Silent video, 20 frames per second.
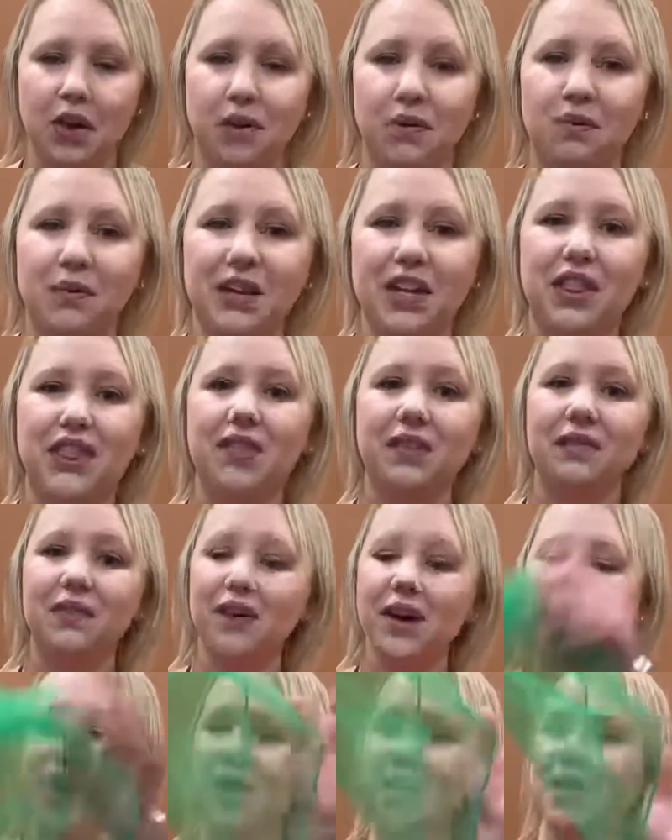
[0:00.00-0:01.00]
We
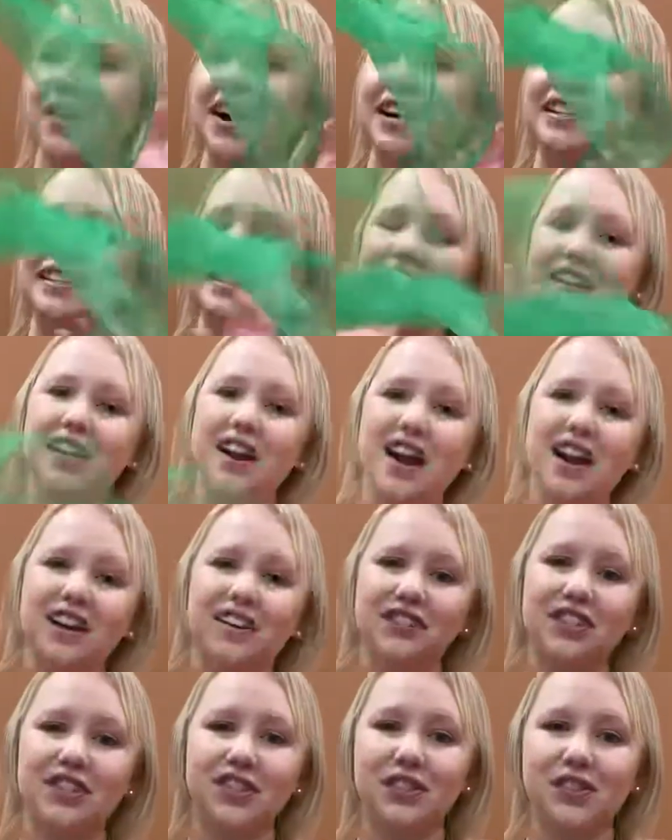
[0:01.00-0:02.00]
throw our
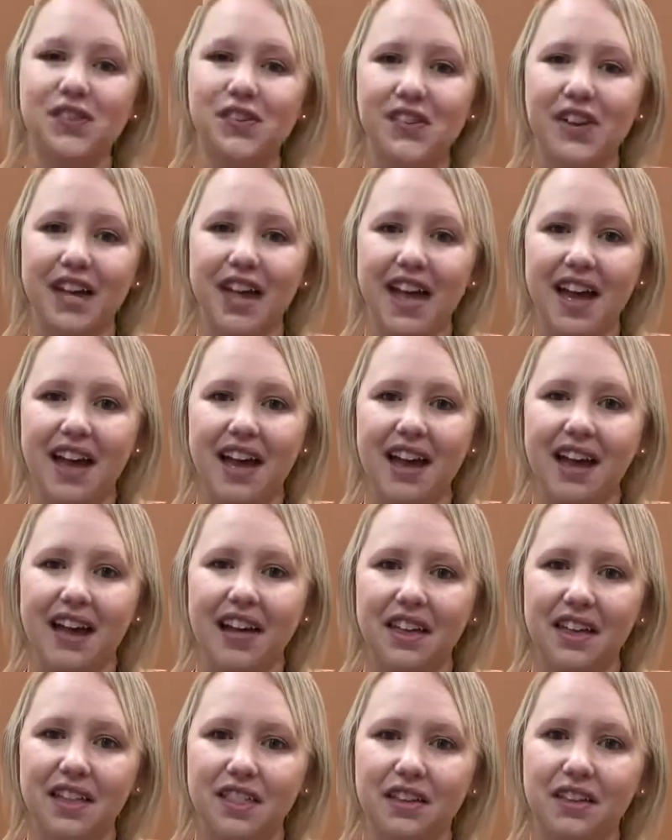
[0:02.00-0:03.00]
scarves
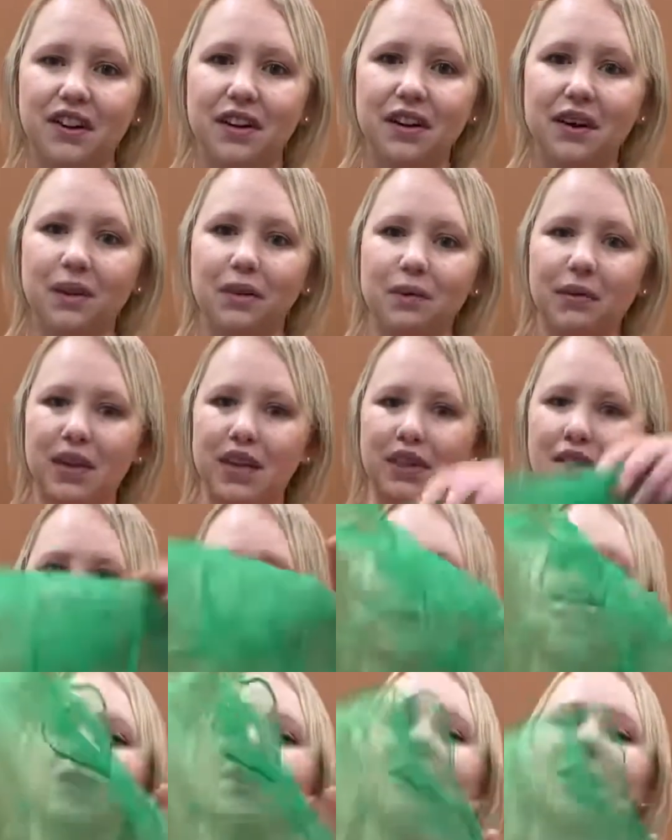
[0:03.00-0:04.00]
together, we
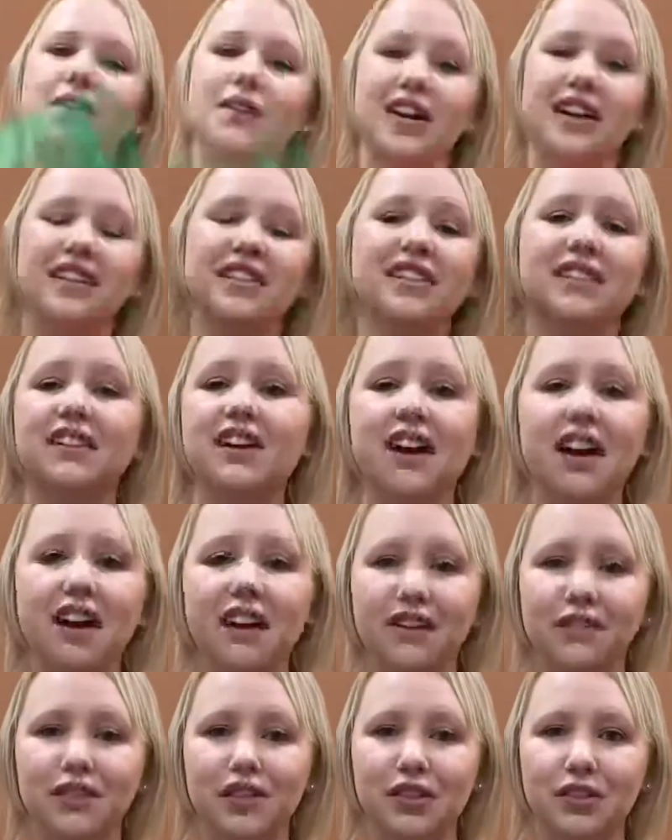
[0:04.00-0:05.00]
throw our
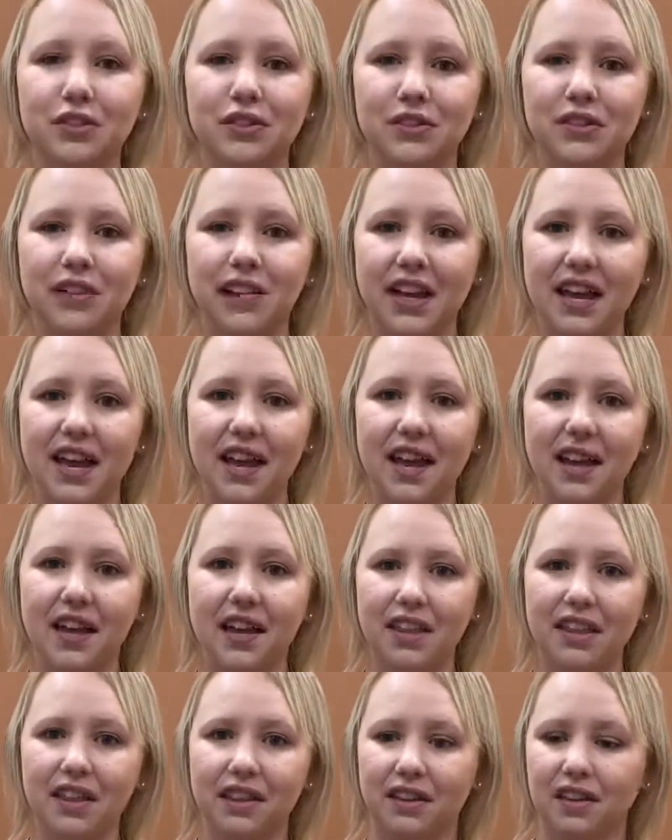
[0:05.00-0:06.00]
scarves
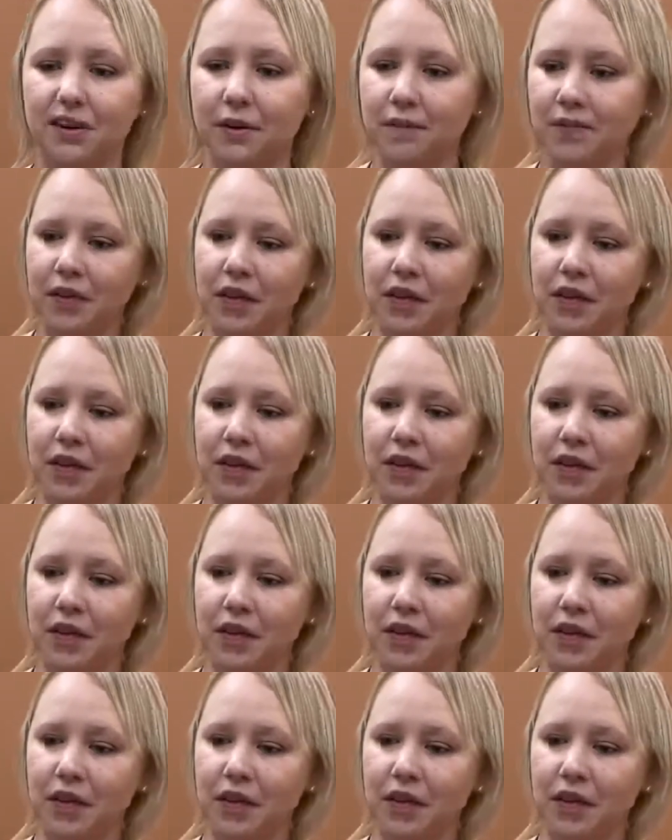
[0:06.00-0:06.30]
together,